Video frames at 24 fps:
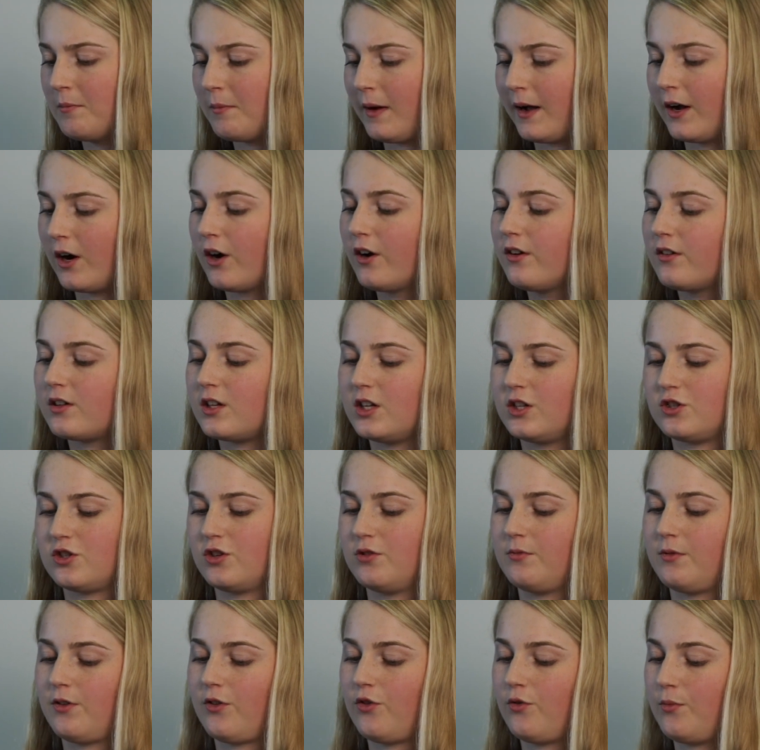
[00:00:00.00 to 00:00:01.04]
My art
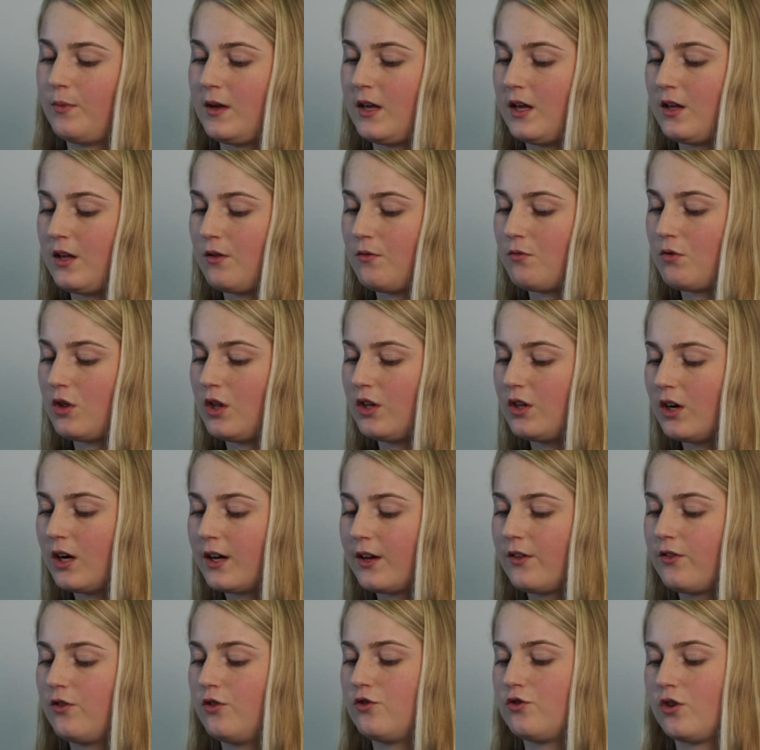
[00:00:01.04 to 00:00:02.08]
teacher was sweet. She taught
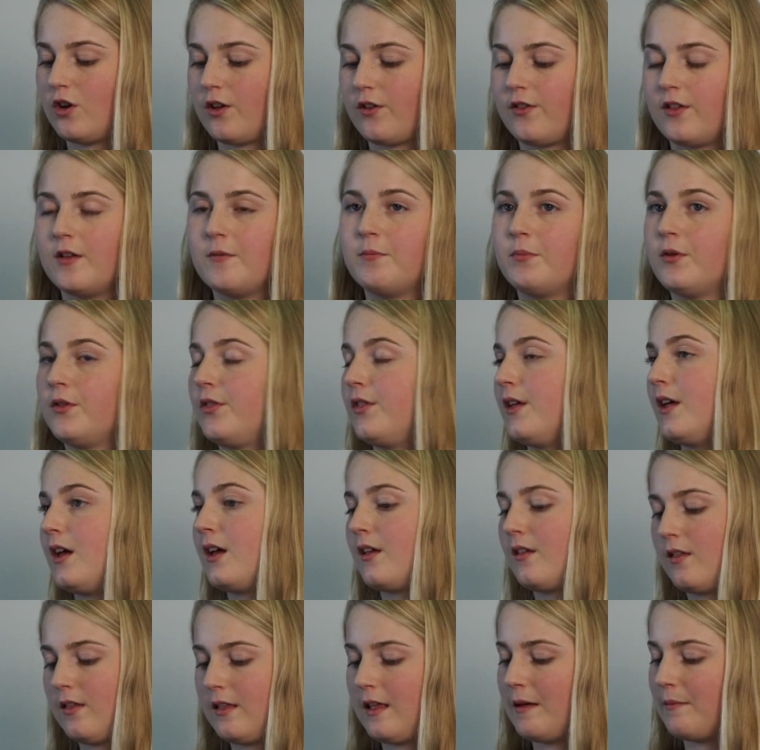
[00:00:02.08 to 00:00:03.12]
us to draw simple
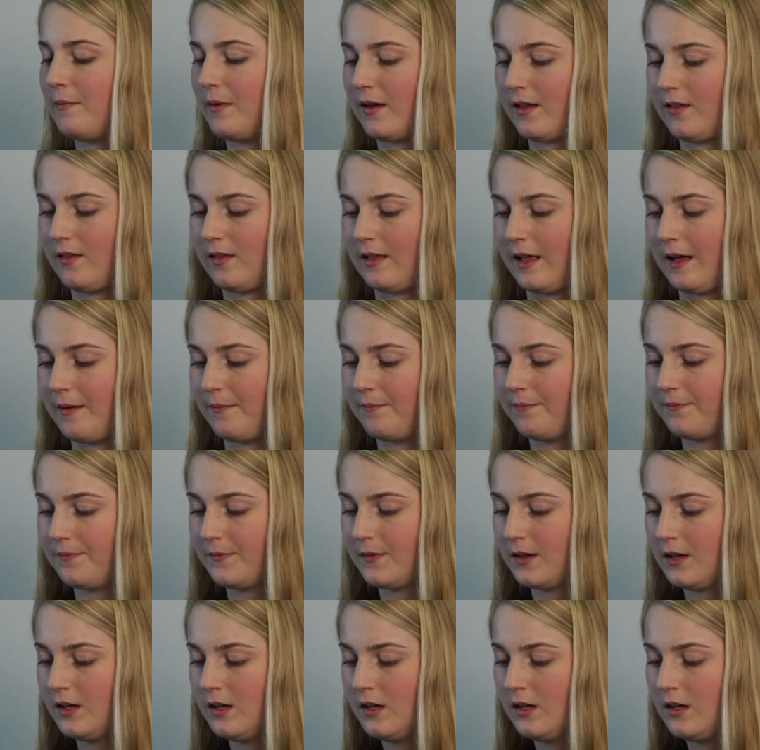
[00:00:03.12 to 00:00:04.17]
things step by step,
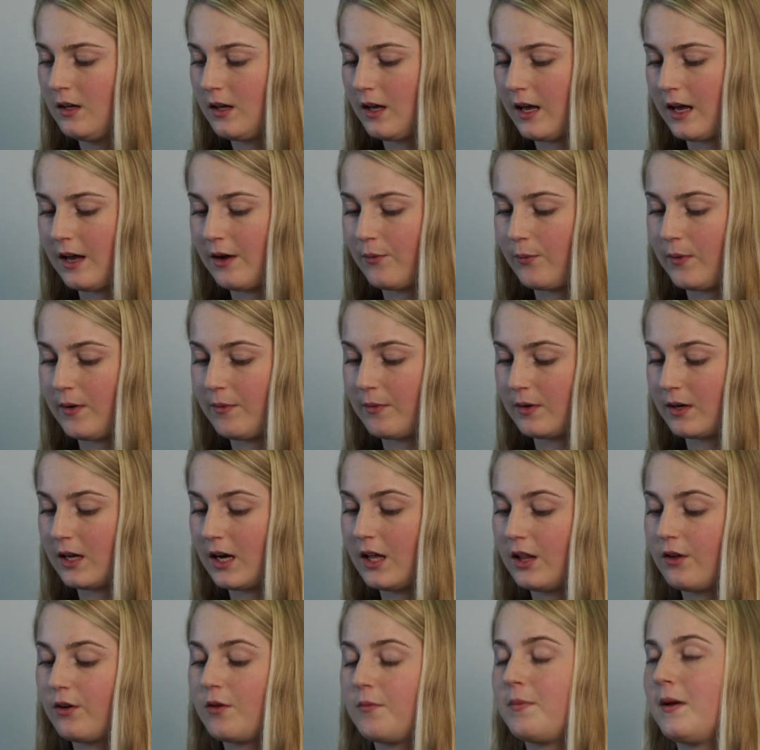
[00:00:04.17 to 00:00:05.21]
and we would
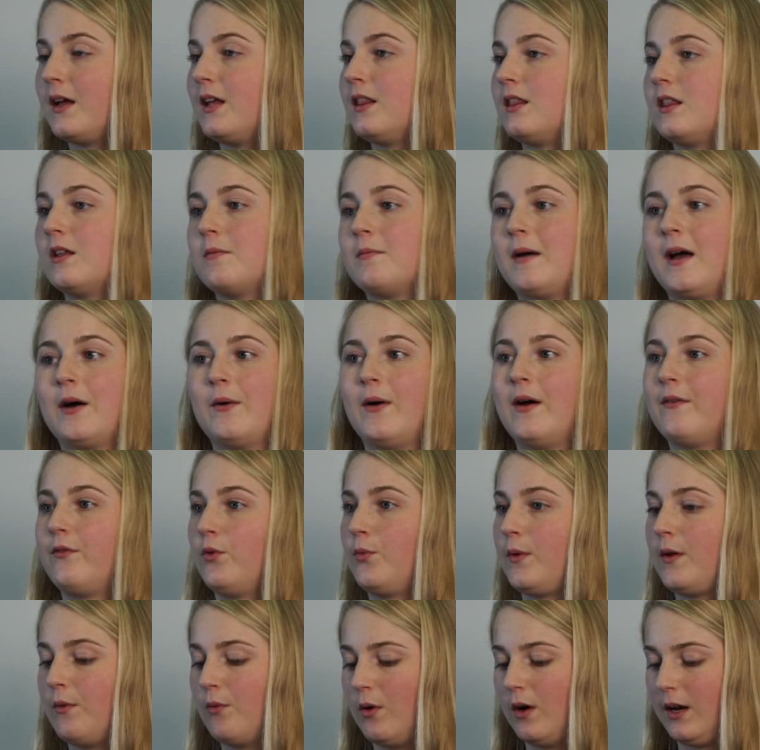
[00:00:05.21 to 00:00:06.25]
color and paint them however
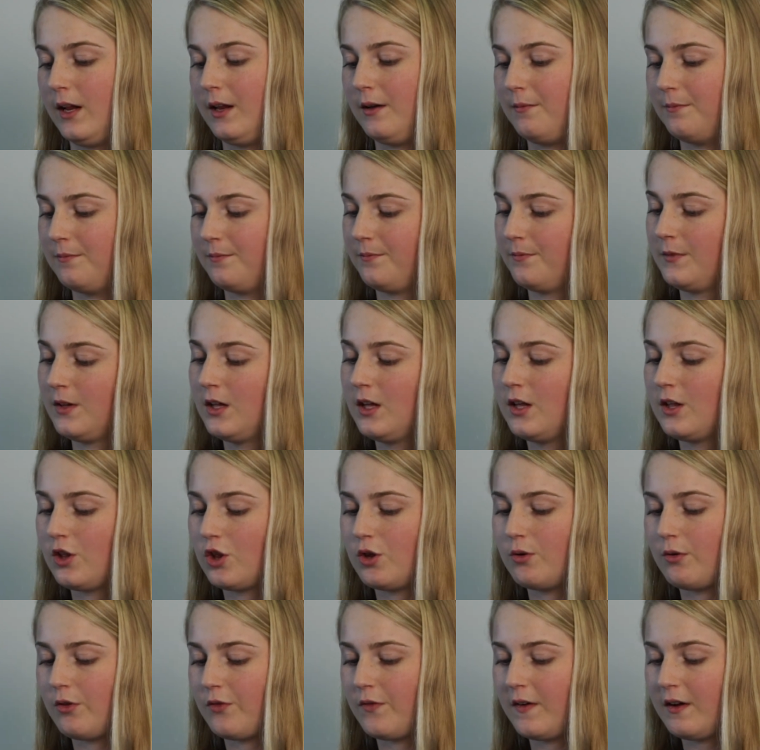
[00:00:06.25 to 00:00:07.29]
we wanted.
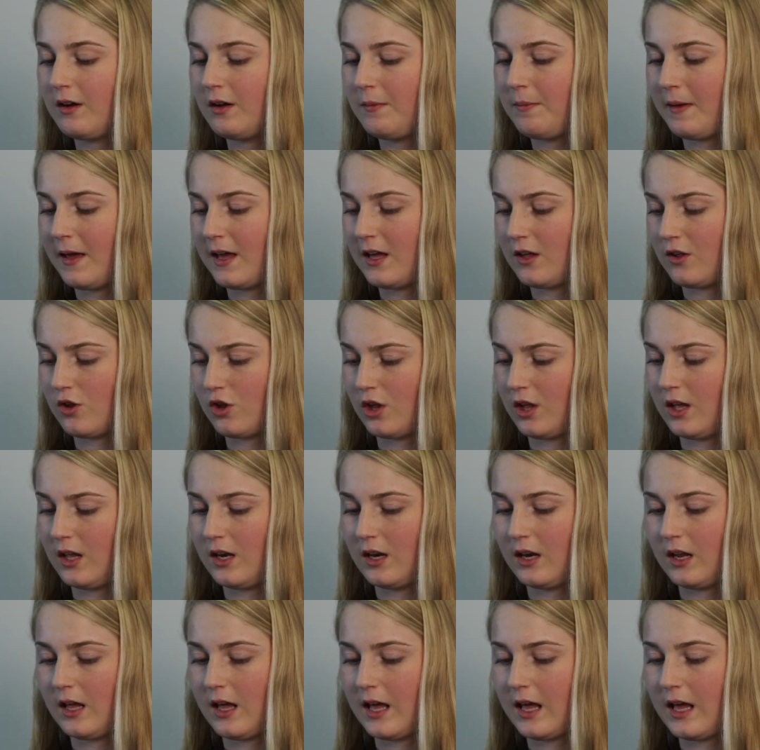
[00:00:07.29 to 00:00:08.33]
She was very patient
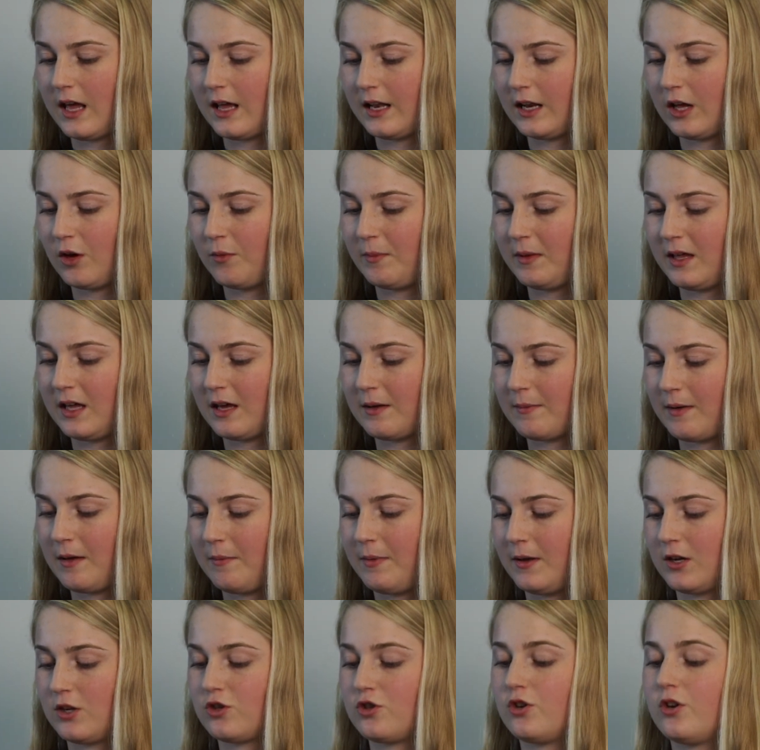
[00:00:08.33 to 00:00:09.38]
and helped me get my
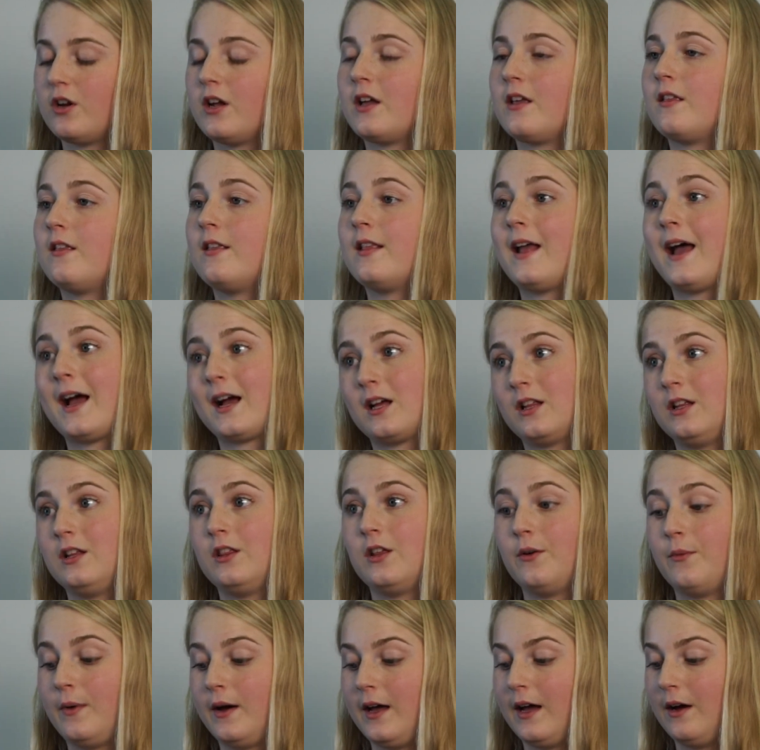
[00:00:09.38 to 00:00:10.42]
picture exactly
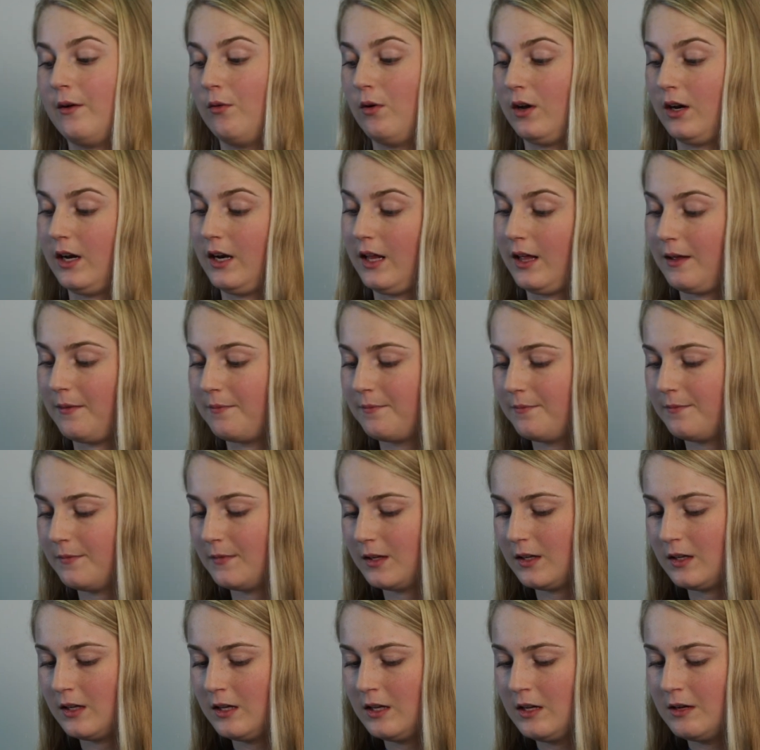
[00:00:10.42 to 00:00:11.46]
the way I wanted it.
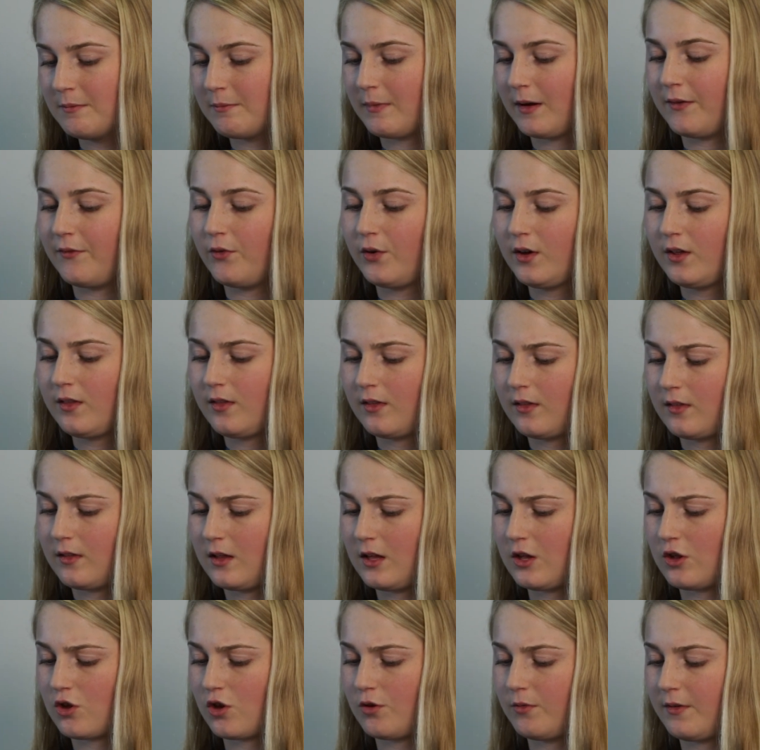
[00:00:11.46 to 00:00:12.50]
My voice
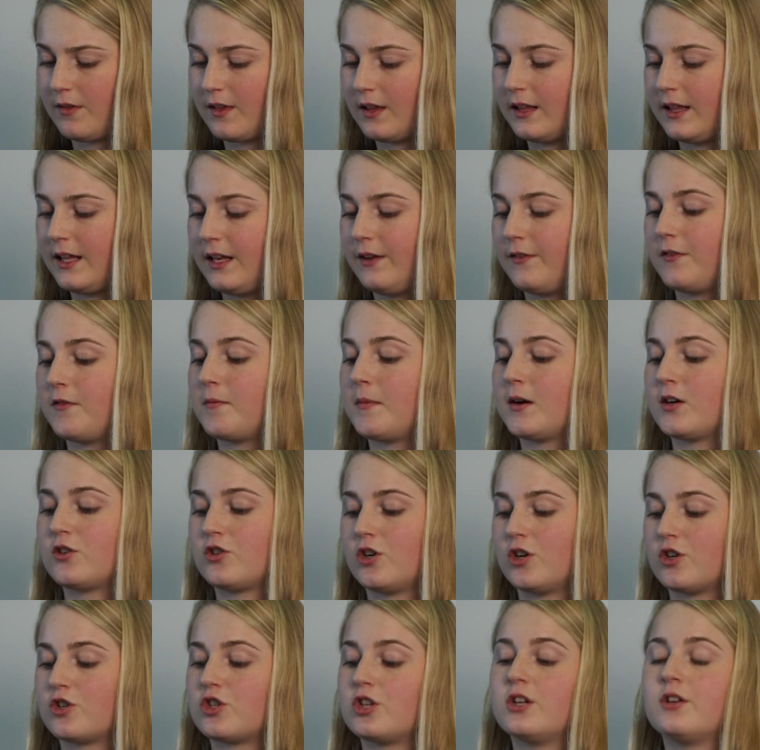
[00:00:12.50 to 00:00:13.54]
teacher was a lady from our
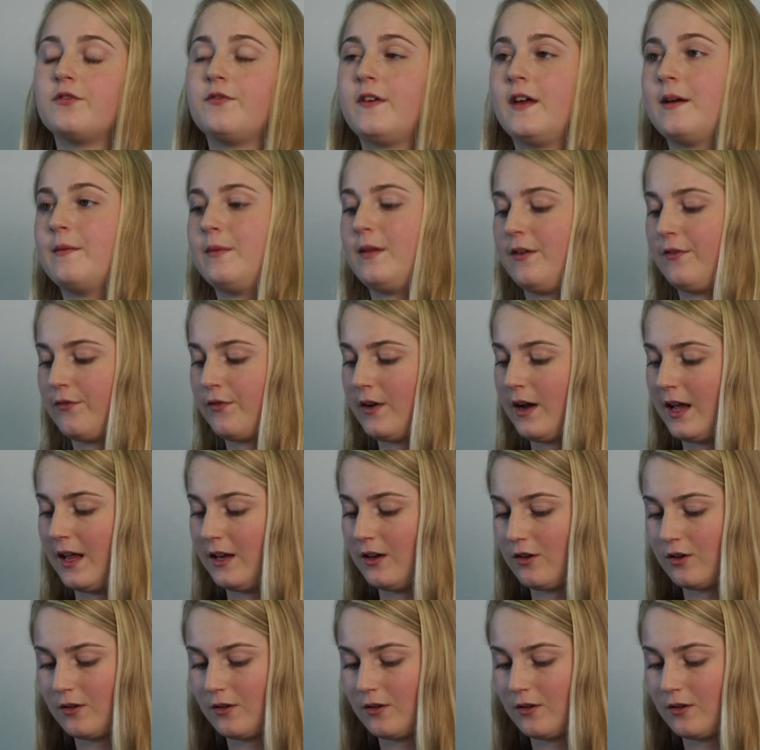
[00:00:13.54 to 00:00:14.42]
church and a family friend.